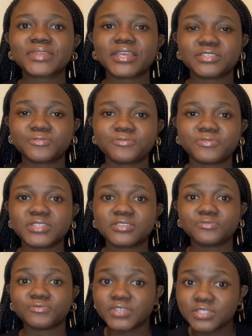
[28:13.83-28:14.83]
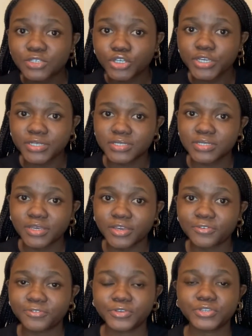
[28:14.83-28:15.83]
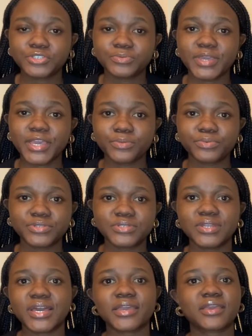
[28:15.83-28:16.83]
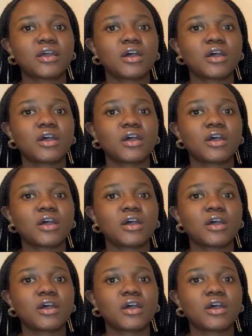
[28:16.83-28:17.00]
it's good for you to be able to like